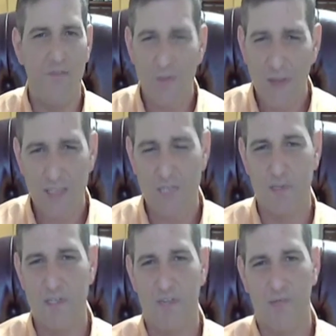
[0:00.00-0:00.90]
If you've got a
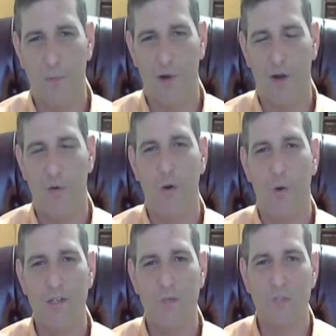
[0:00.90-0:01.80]
specific prayer
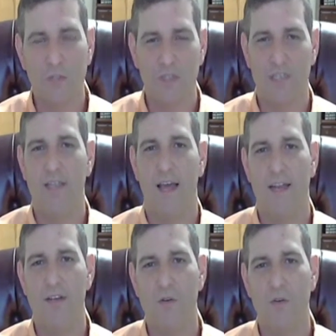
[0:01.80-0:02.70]
request, would you send
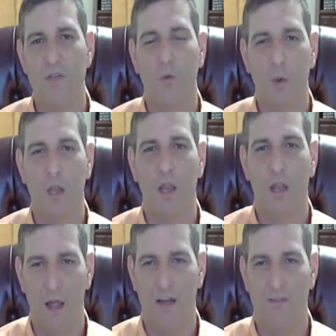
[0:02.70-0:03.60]
that in to us? We would
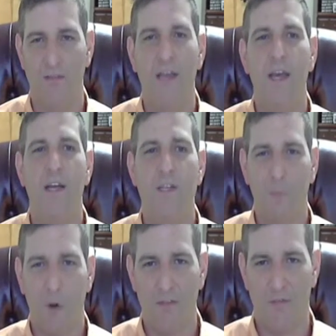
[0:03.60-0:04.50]
love
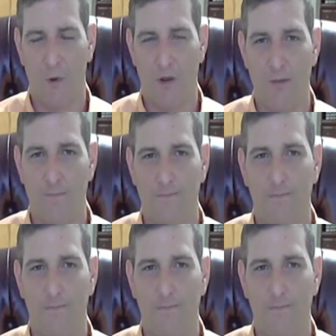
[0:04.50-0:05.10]
to pray for you.